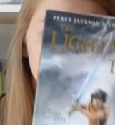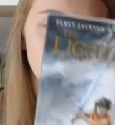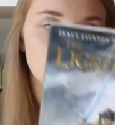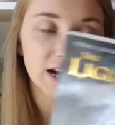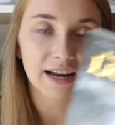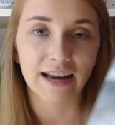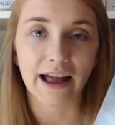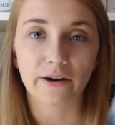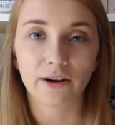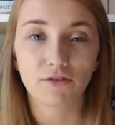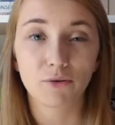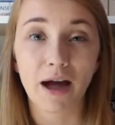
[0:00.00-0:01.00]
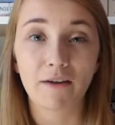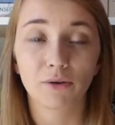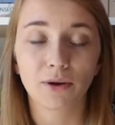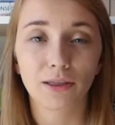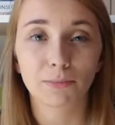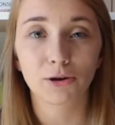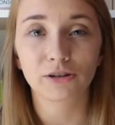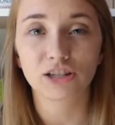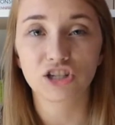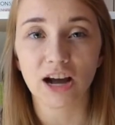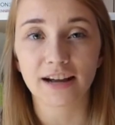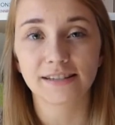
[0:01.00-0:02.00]
go check it out if you haven't read the
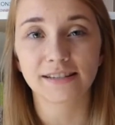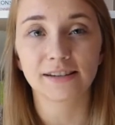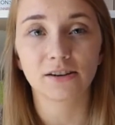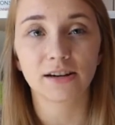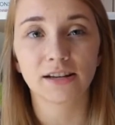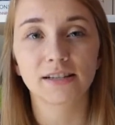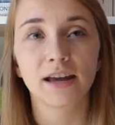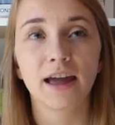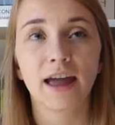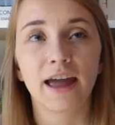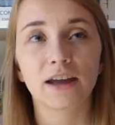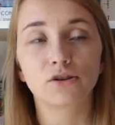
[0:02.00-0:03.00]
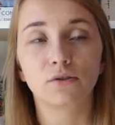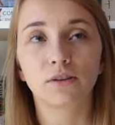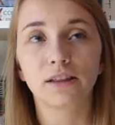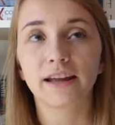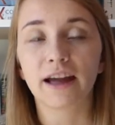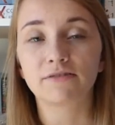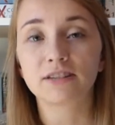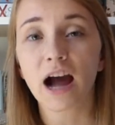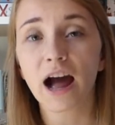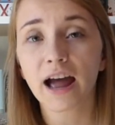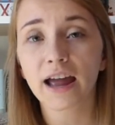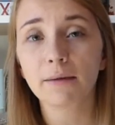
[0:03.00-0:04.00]
Percy Jackson series and don't really have
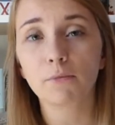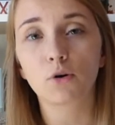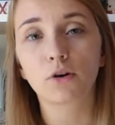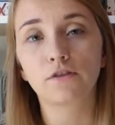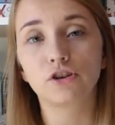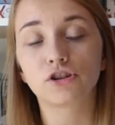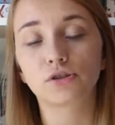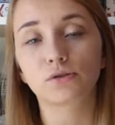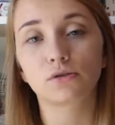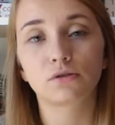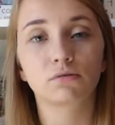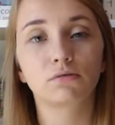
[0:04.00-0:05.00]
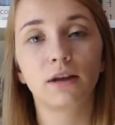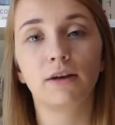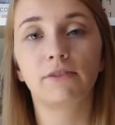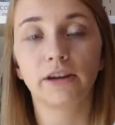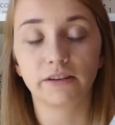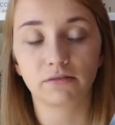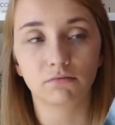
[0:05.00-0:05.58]
time, or if you just love it